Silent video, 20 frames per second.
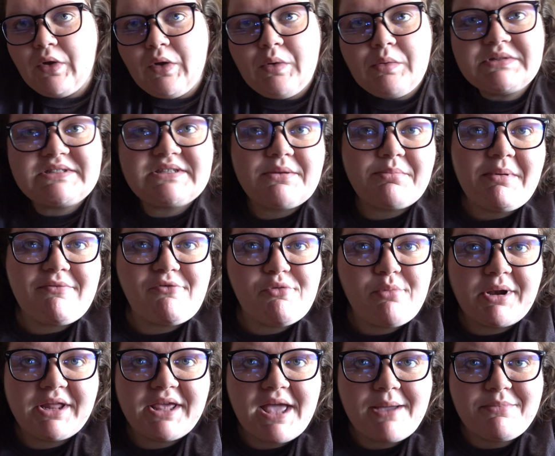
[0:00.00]
What's up,
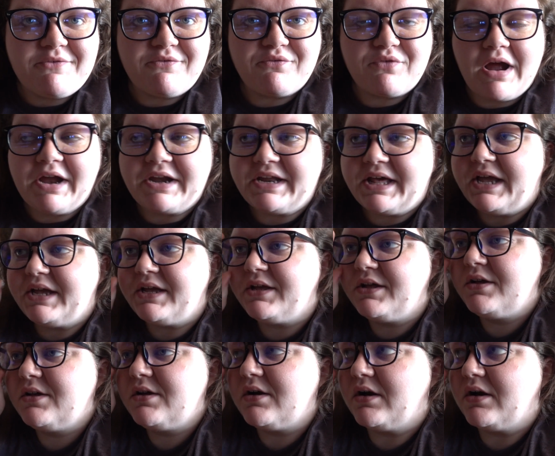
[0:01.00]
everybody? Happy Friday.